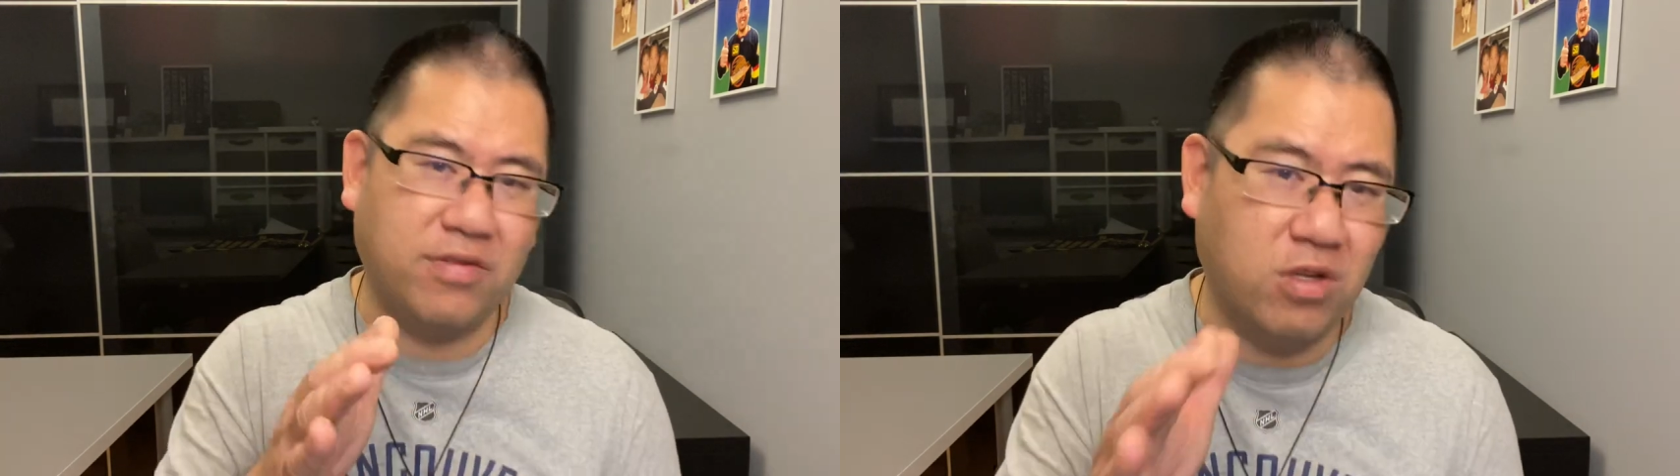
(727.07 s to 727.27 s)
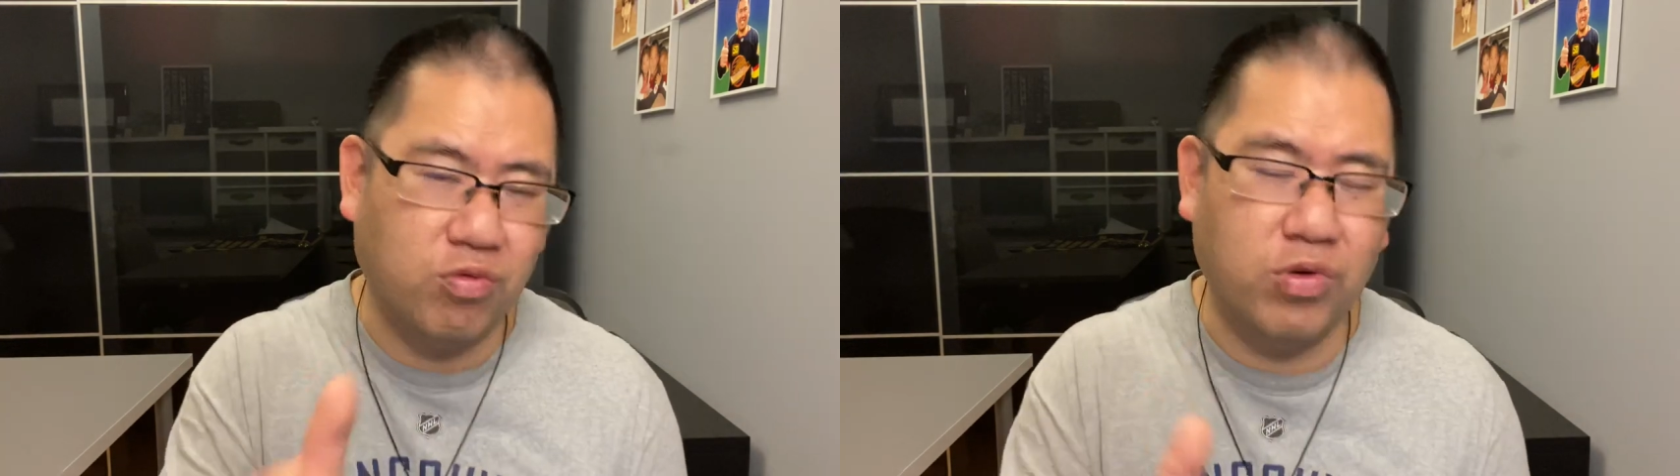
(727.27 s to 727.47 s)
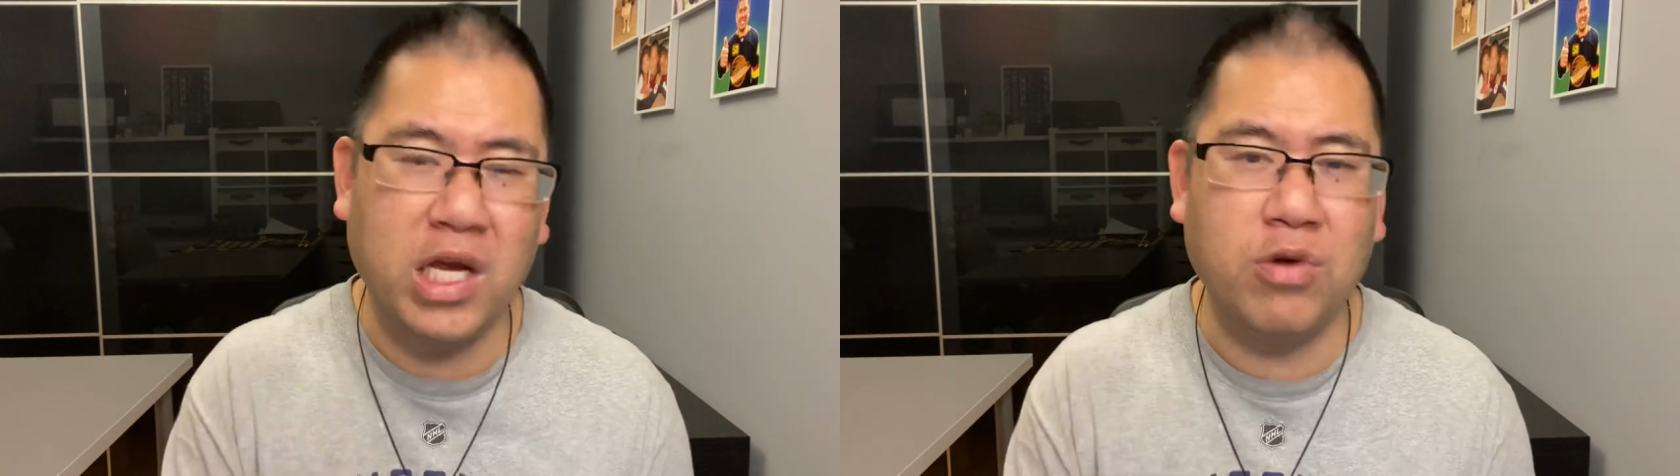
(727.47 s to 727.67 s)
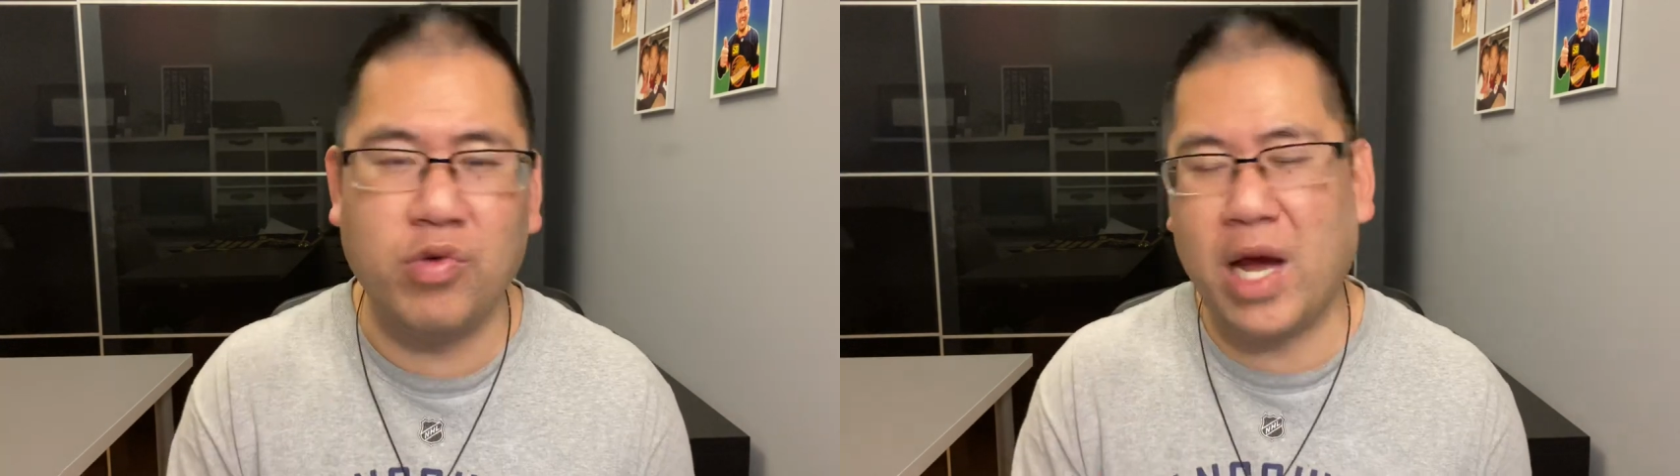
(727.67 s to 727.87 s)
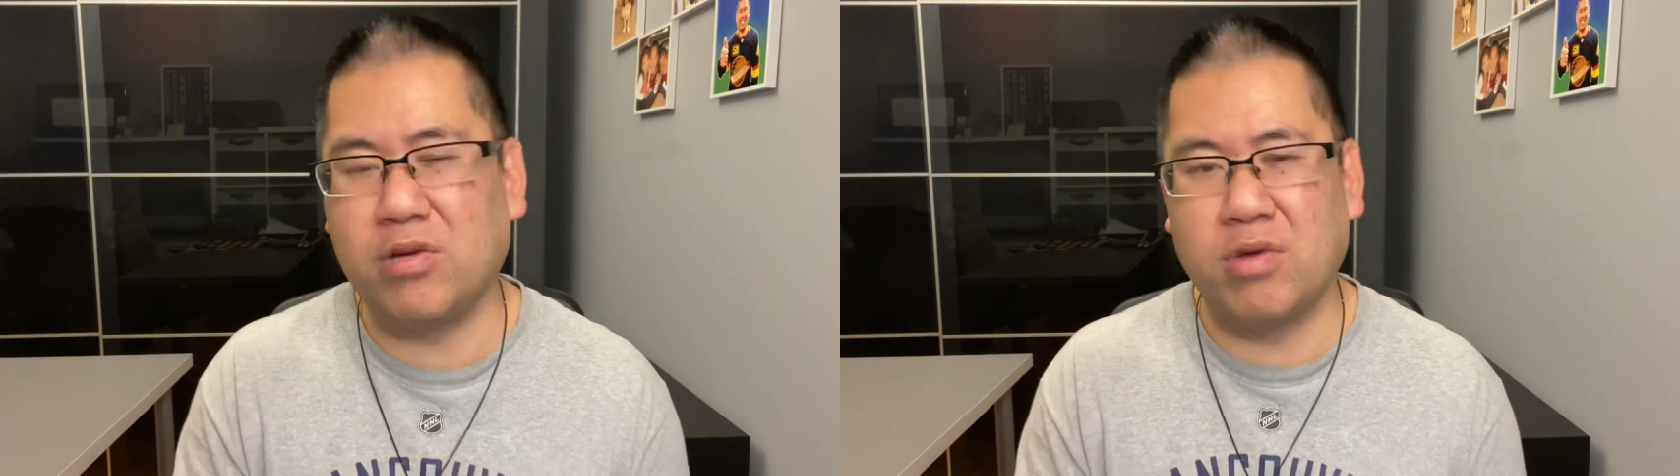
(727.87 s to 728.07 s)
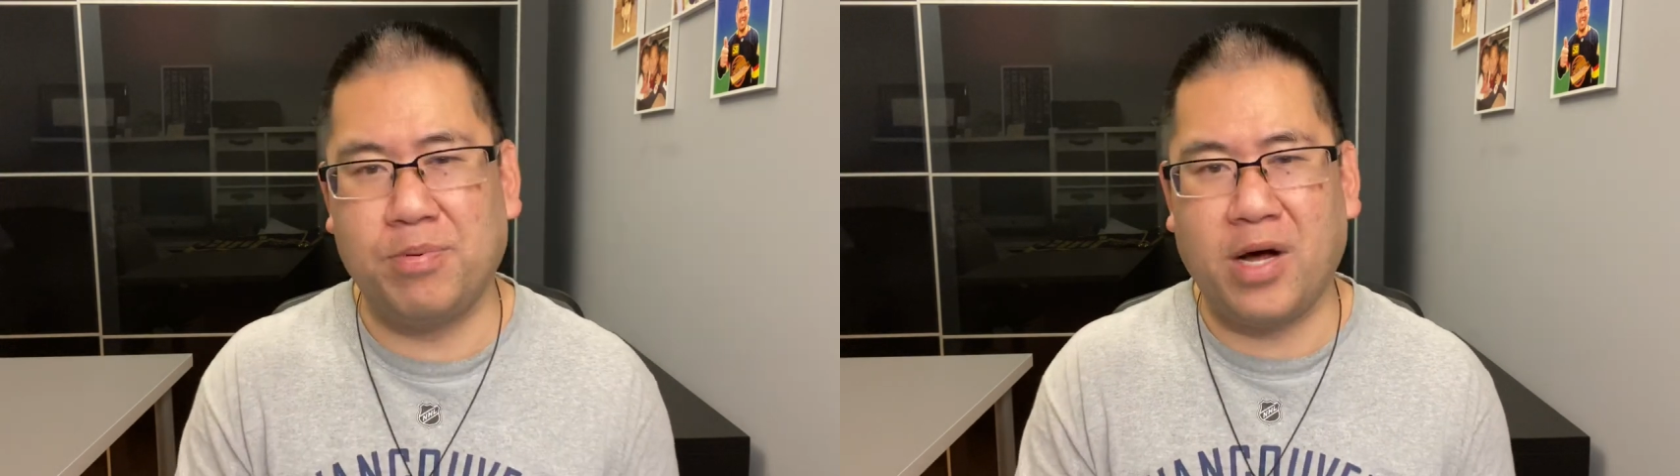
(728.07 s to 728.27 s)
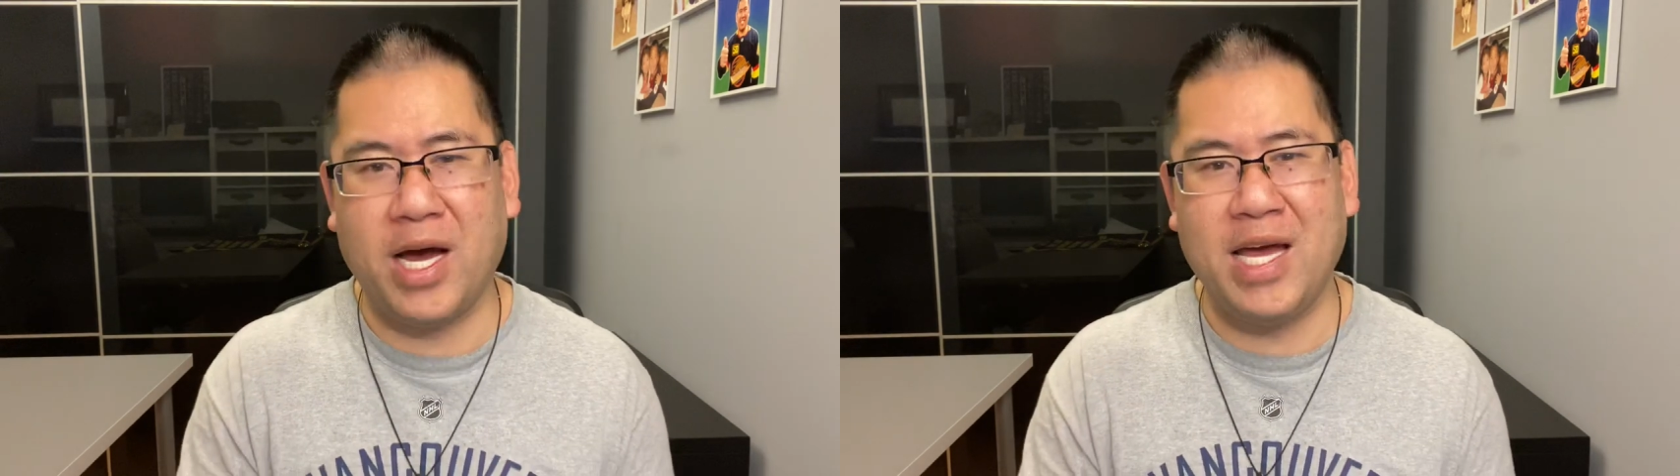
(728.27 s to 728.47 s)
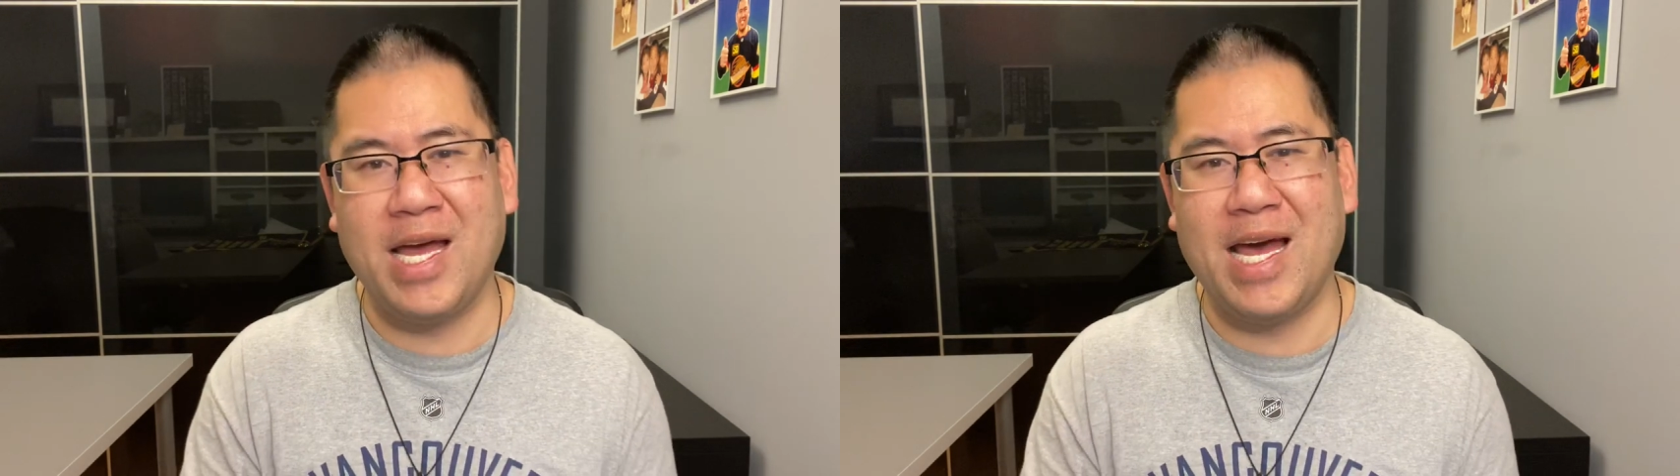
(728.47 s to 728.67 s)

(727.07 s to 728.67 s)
to read, react, and reply.